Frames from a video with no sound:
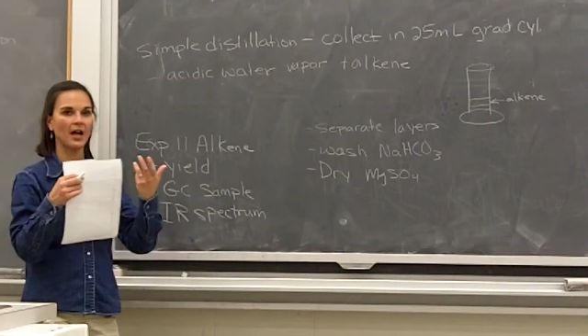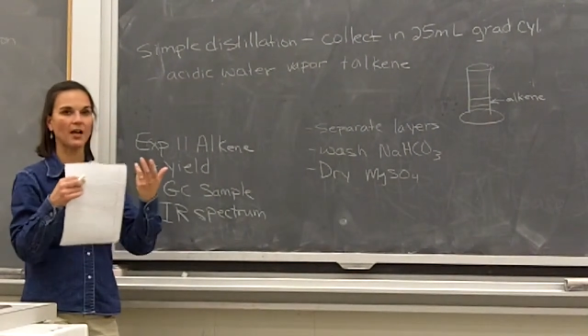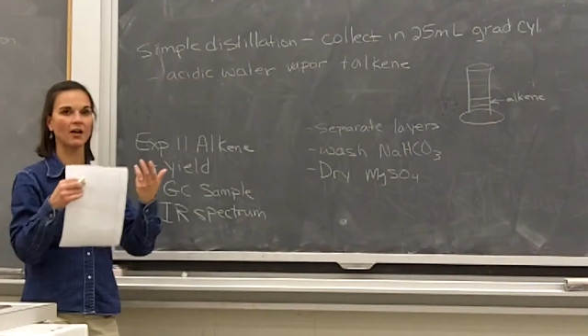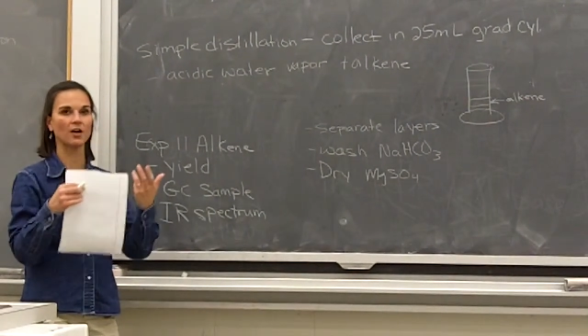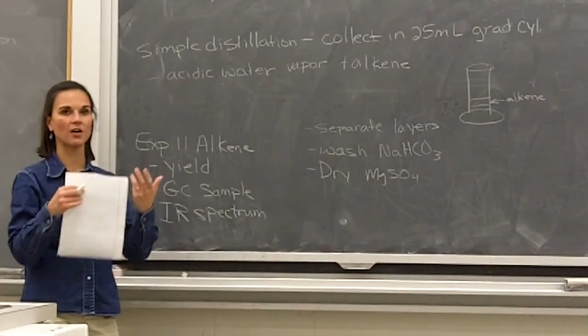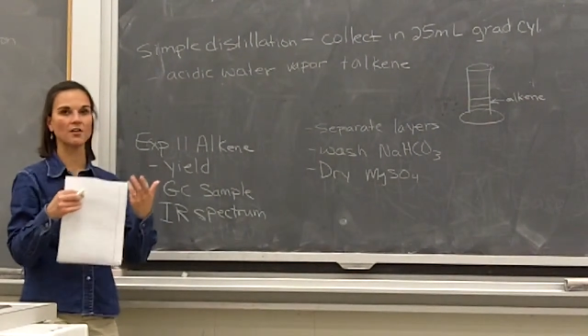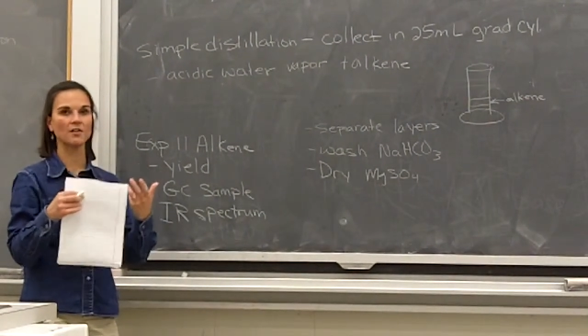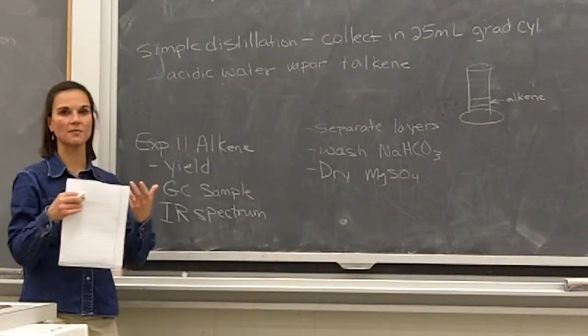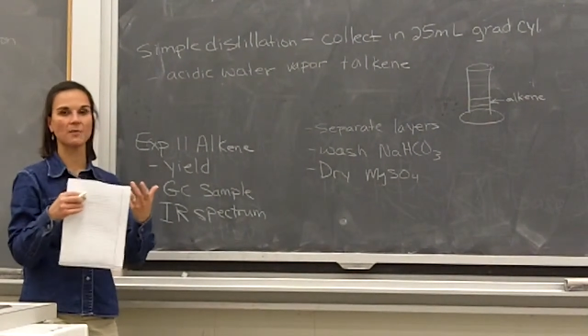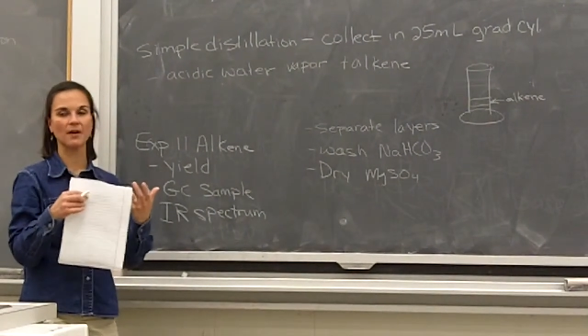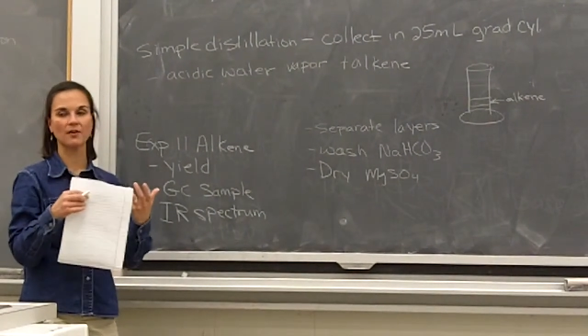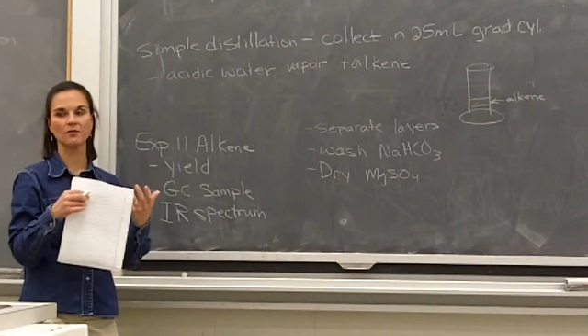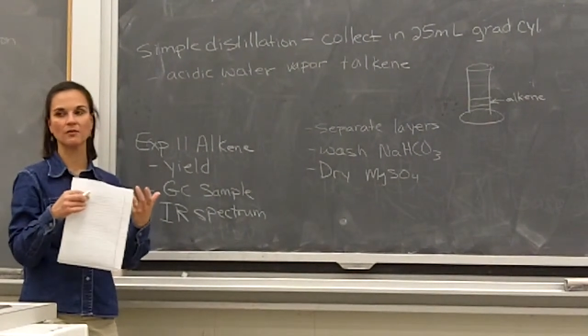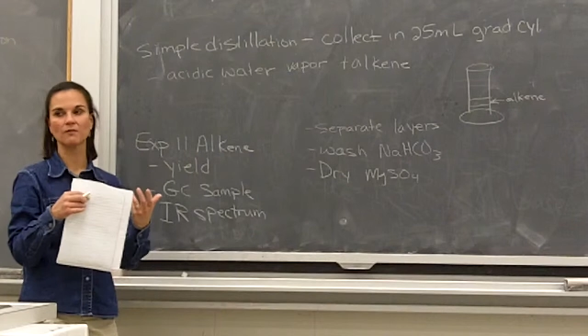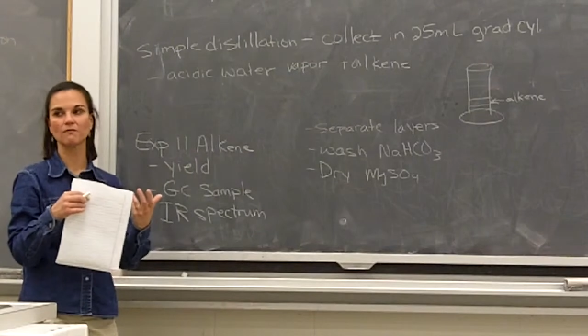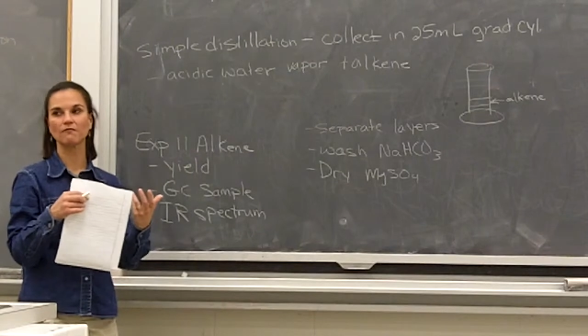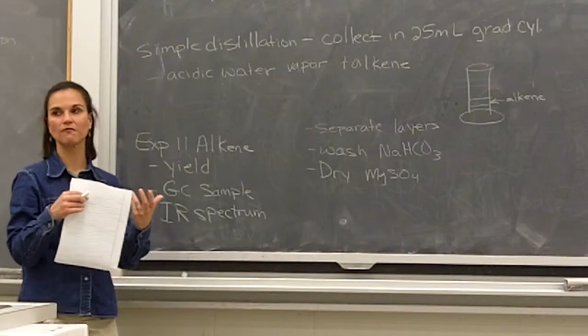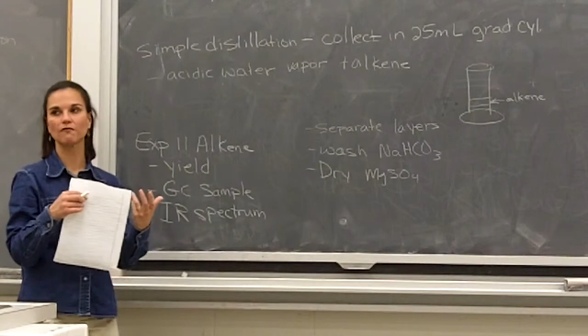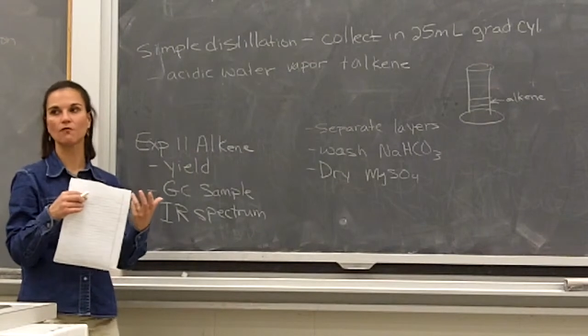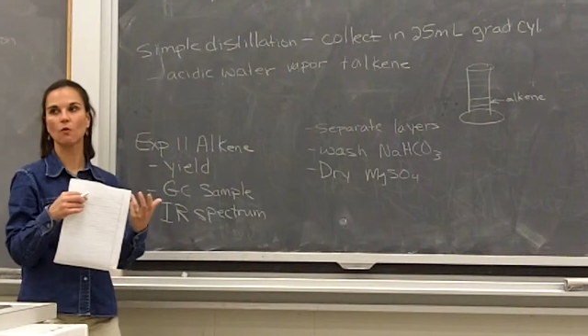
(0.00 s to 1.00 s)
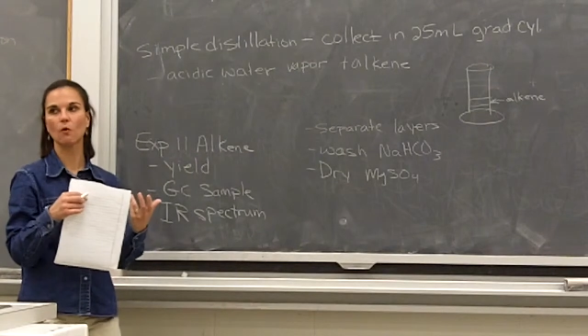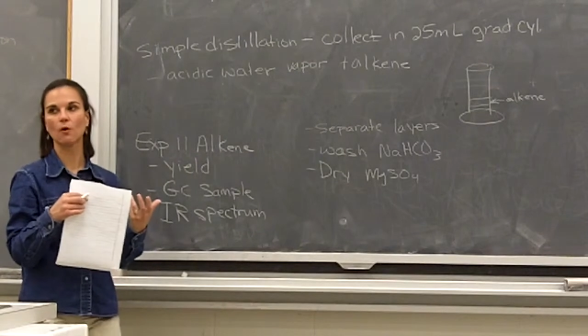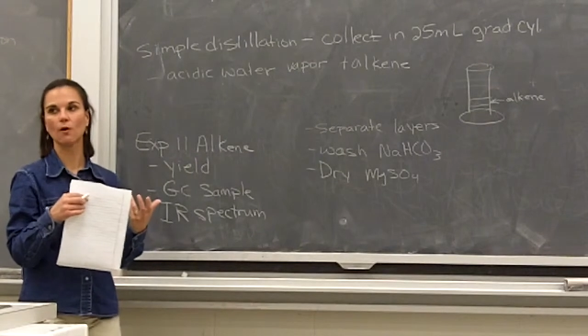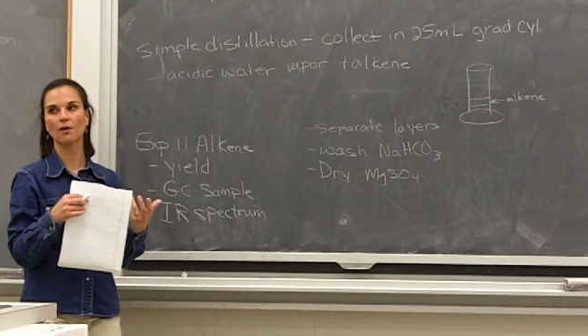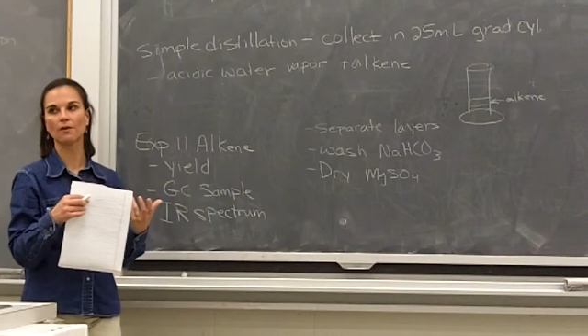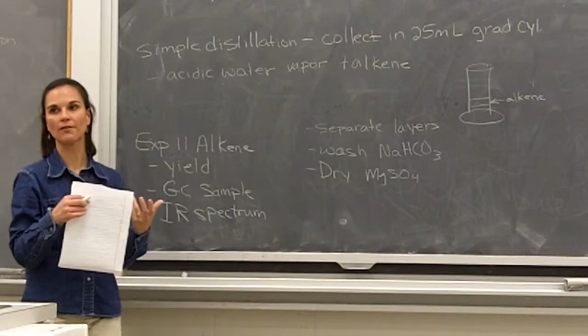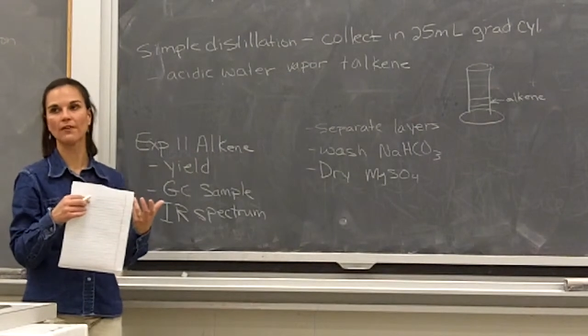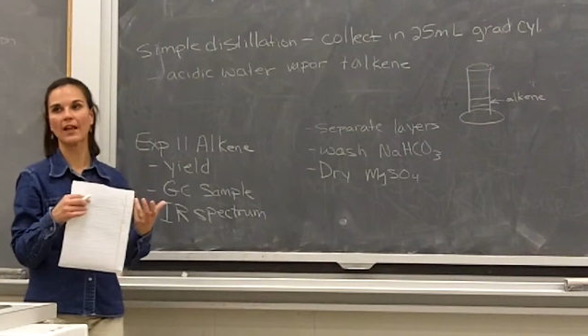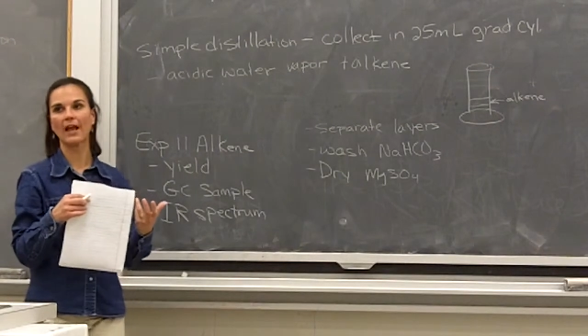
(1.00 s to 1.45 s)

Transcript: IR spectrum for